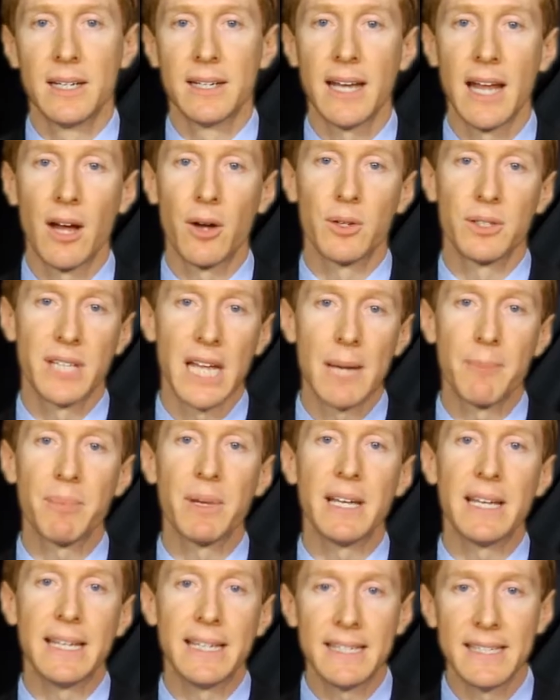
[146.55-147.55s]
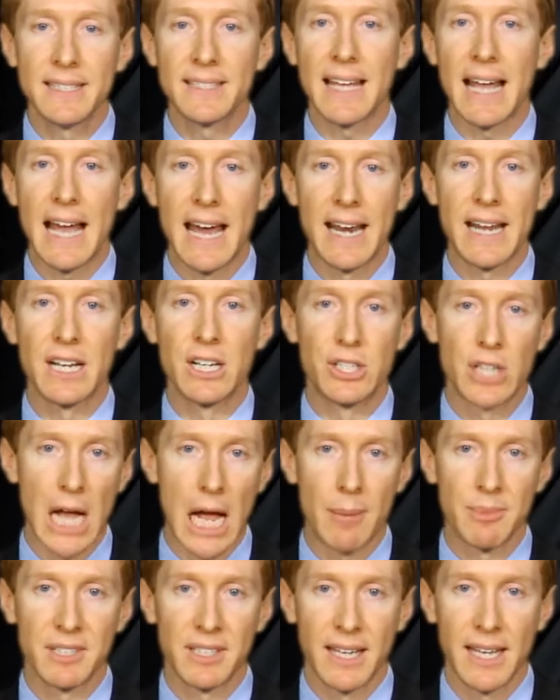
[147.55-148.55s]
Now, Tampa is adding
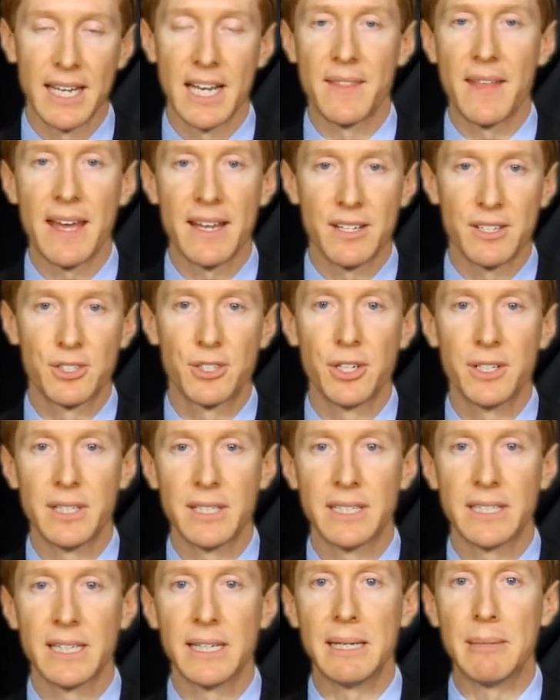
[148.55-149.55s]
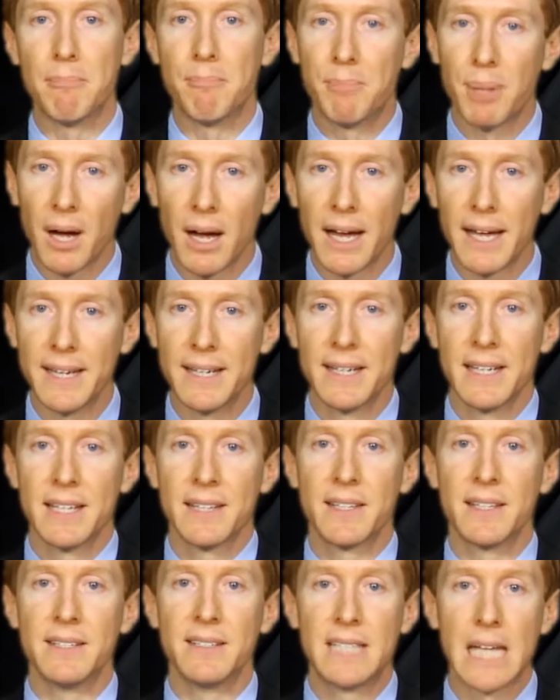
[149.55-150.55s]
jobs again, and that is good to see, but
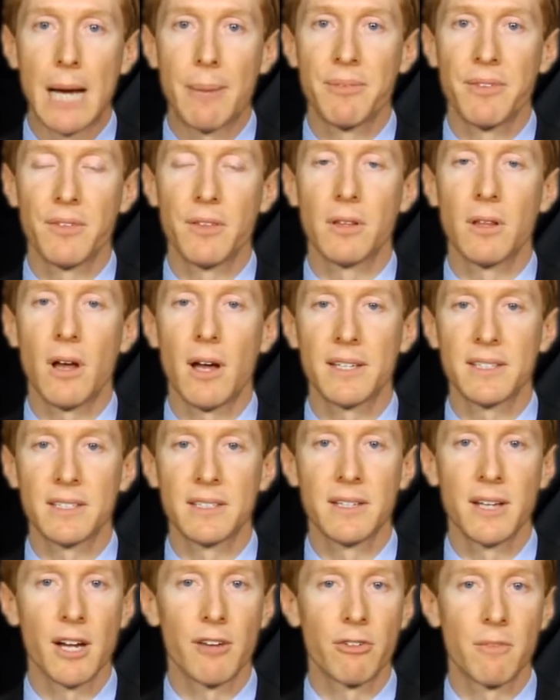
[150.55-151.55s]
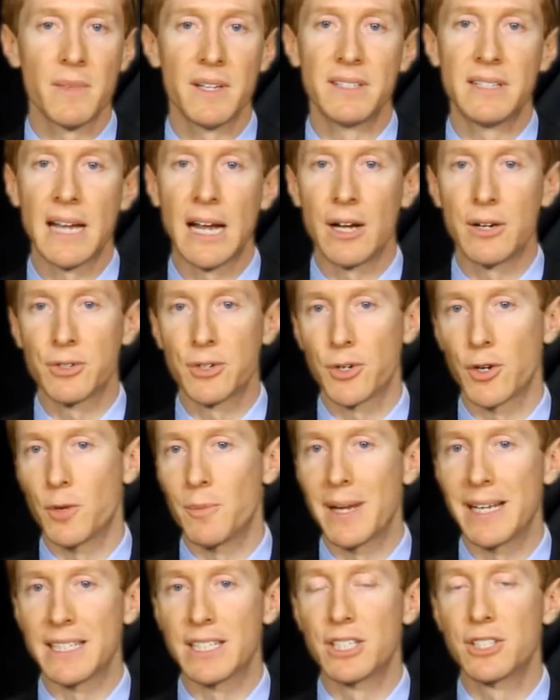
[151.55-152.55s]
the depth of the losses here from the downturn
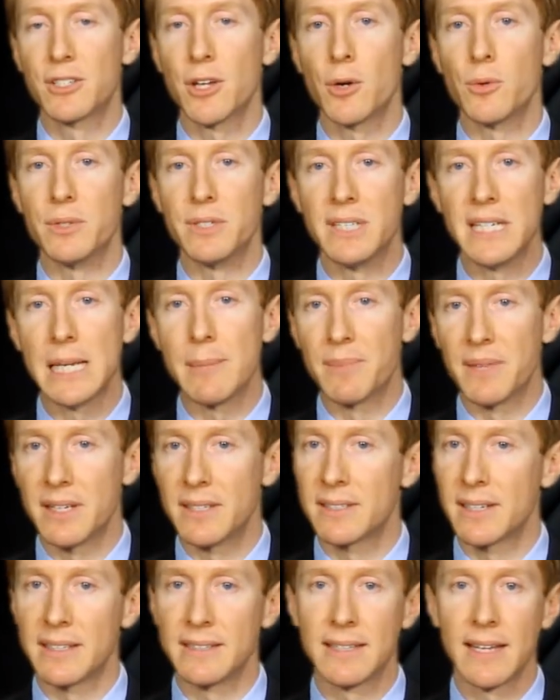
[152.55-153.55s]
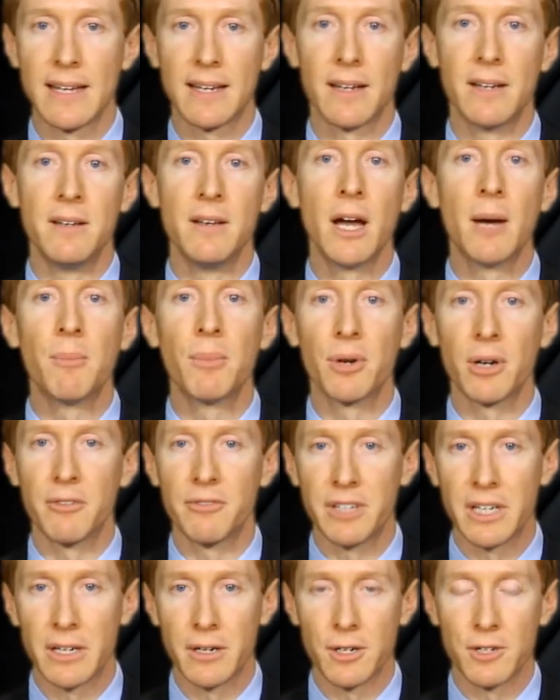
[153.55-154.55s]
remains so deep that it's going to take a number
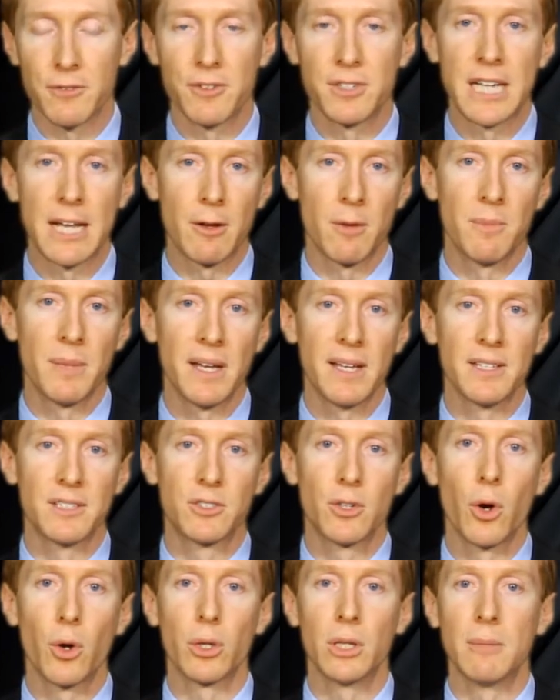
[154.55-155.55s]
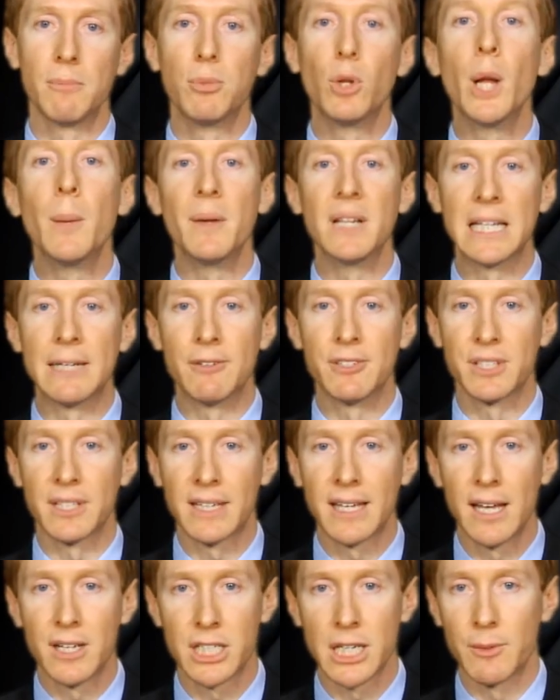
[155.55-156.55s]
of years for Tampa Bay's total employment levels
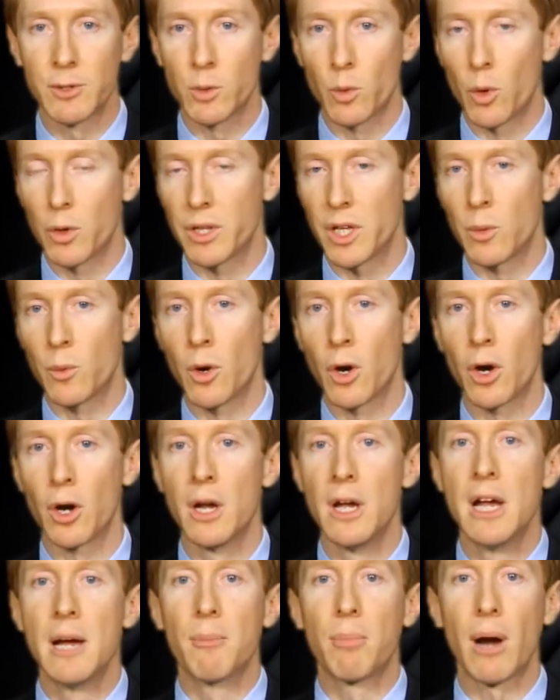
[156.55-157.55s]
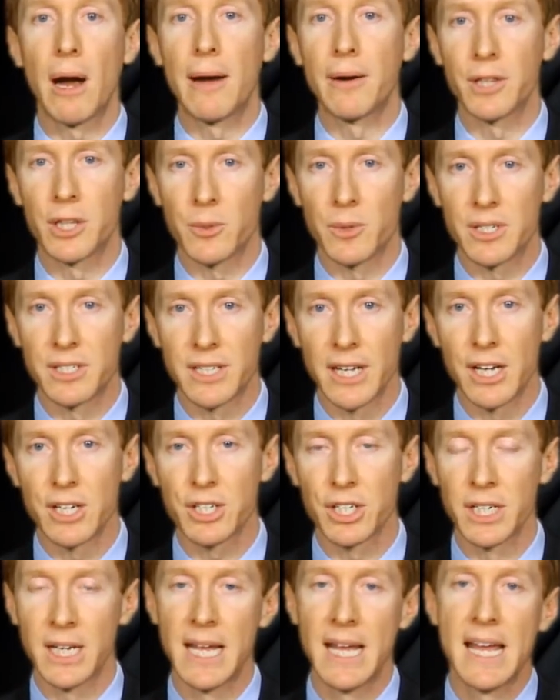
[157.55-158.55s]
to catch up to where they were prior to the
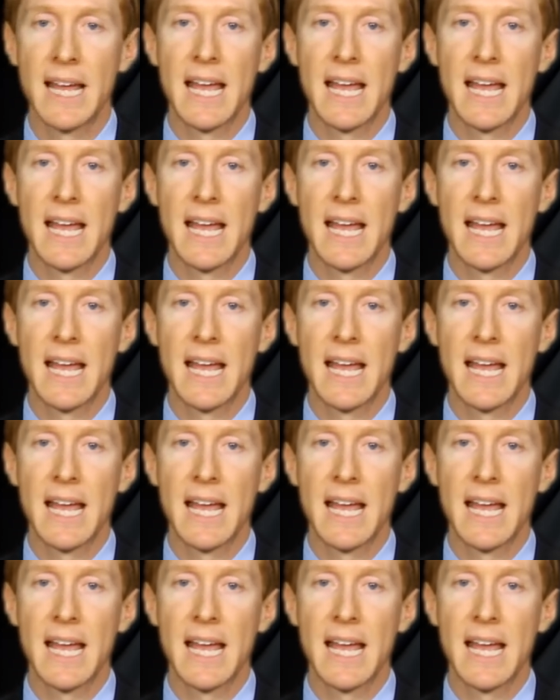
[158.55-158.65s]
recession.